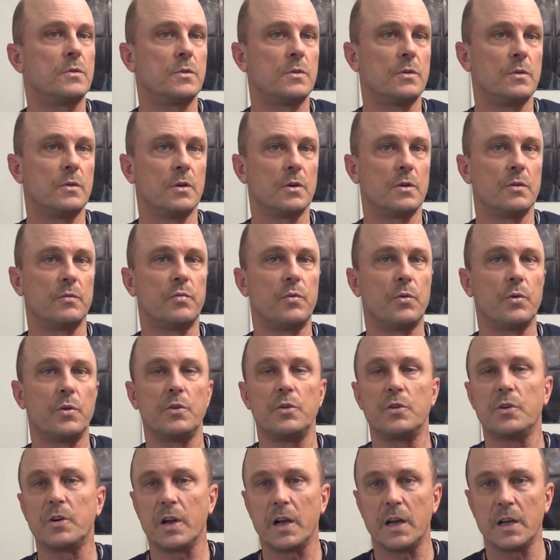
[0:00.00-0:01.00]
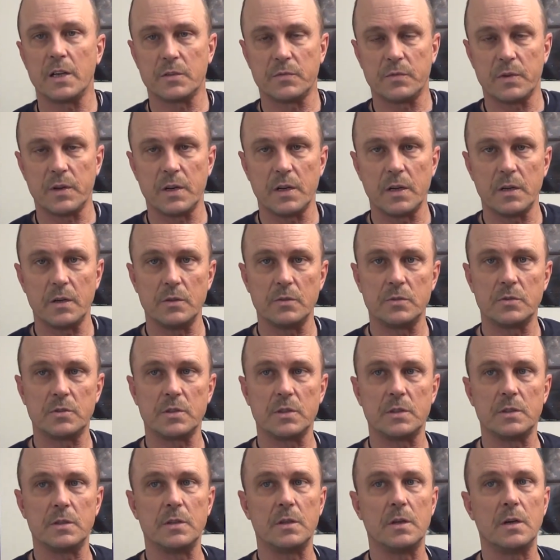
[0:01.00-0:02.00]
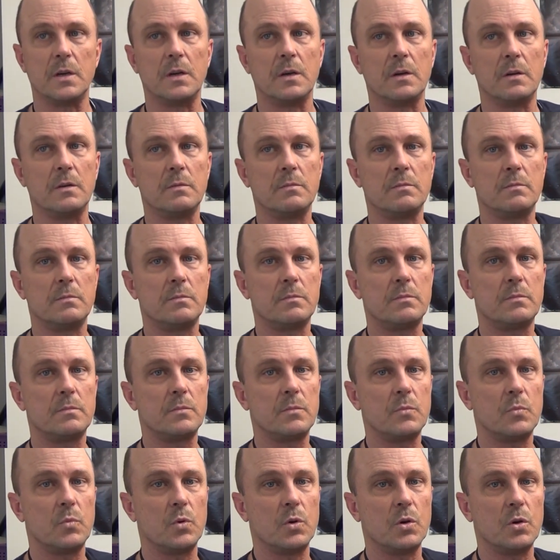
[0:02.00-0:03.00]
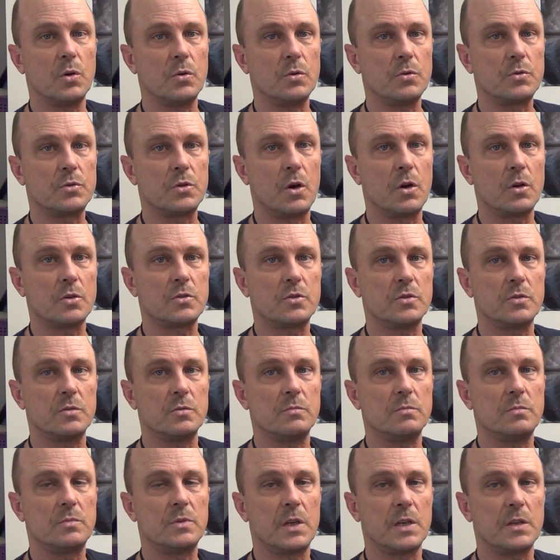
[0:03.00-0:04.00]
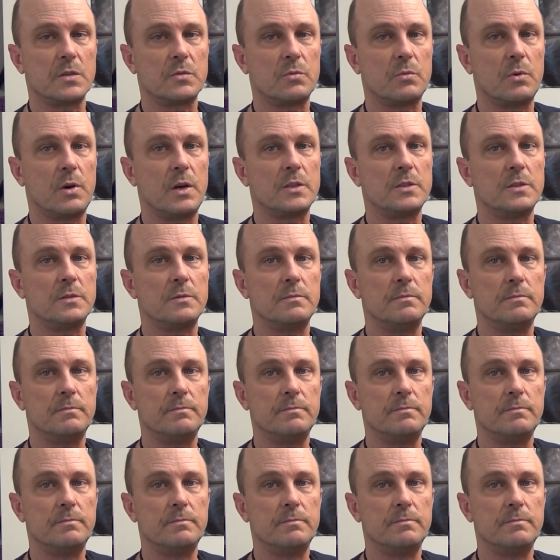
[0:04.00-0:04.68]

looking forward to your guys' videos, and we'll talk soon. Thanks for watching.